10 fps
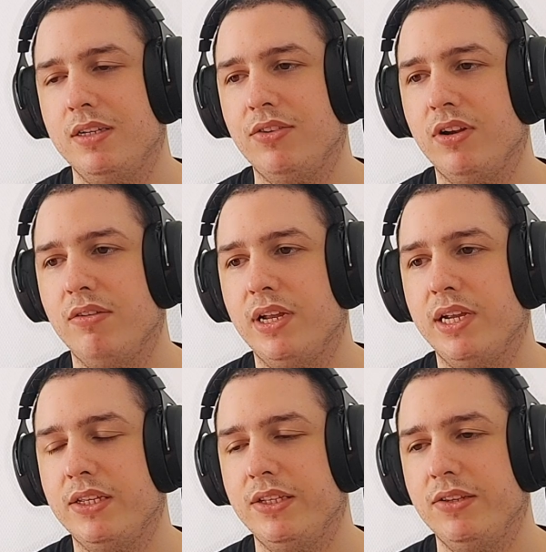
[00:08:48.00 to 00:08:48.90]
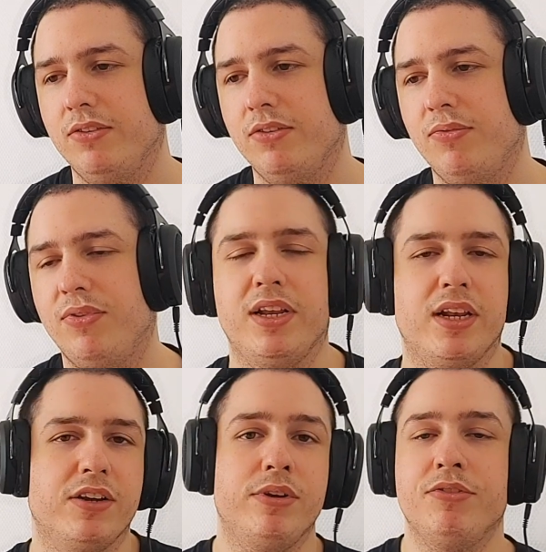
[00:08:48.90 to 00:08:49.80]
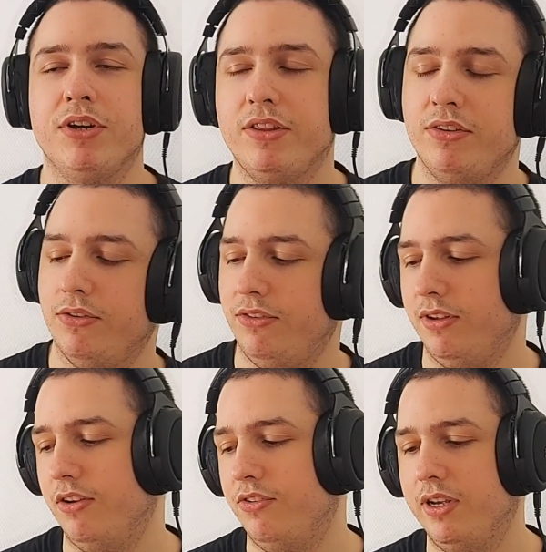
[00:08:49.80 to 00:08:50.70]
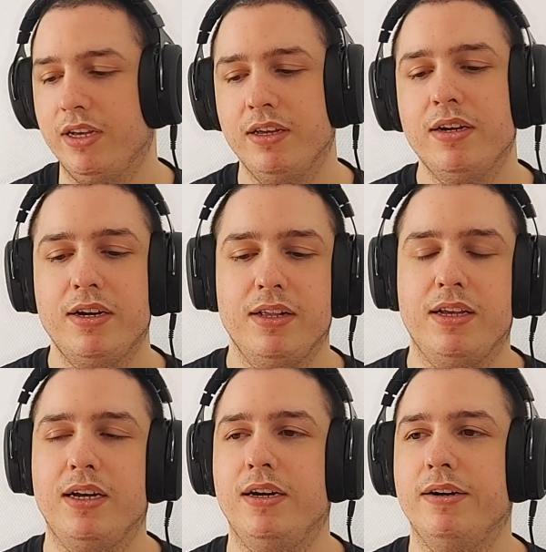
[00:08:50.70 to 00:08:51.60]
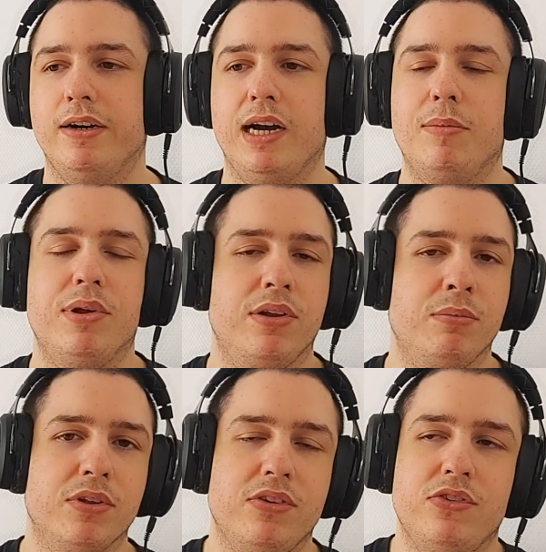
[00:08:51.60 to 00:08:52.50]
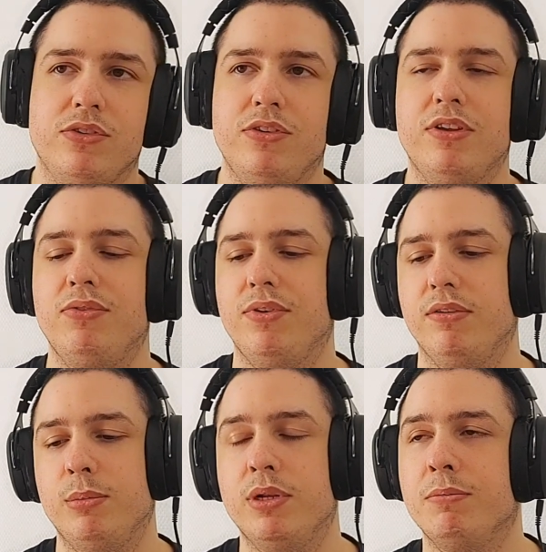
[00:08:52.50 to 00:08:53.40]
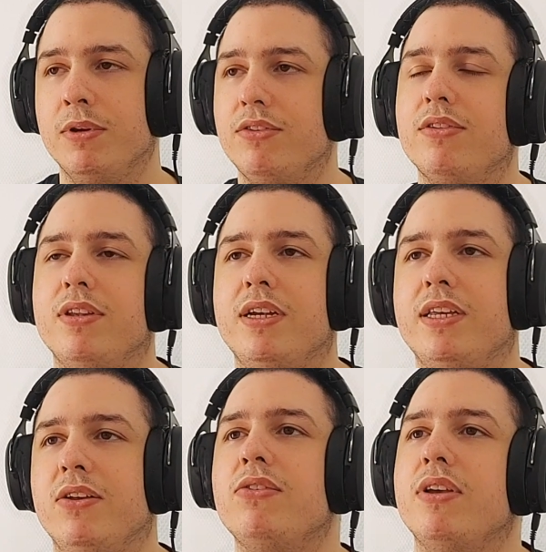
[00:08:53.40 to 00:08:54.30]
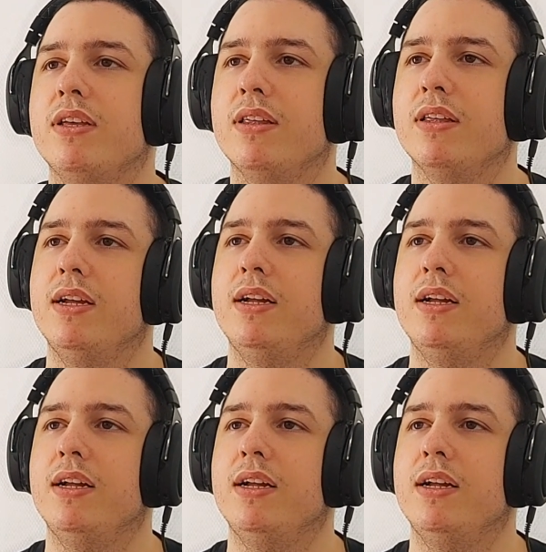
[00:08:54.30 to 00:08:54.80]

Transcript: it's a lot of like feeling like regret, nostalgia, abandonment issues and fear of abandonment, that kind of thing.